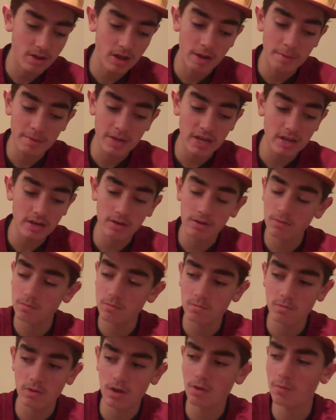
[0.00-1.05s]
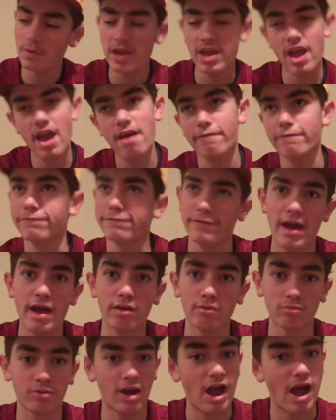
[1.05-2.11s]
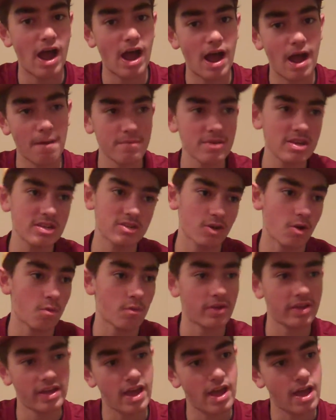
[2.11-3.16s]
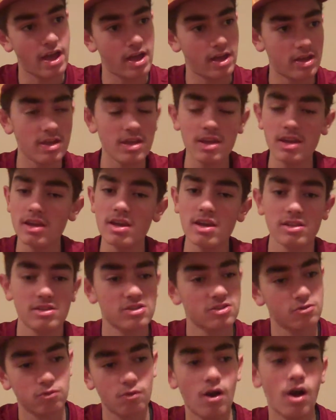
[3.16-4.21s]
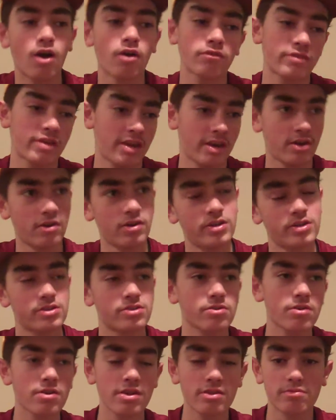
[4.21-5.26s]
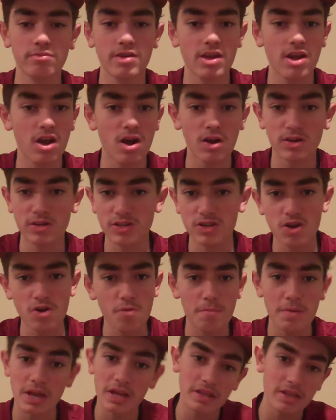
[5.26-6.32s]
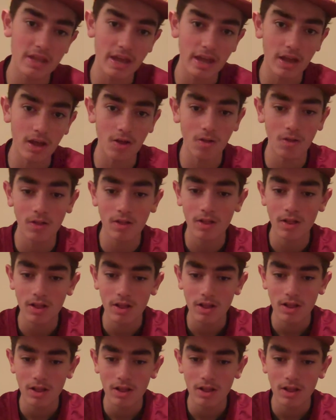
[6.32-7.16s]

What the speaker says: I mean, well, we have Fat Rob. He's okay. He gets 12 carries, 33 yards. No big deal.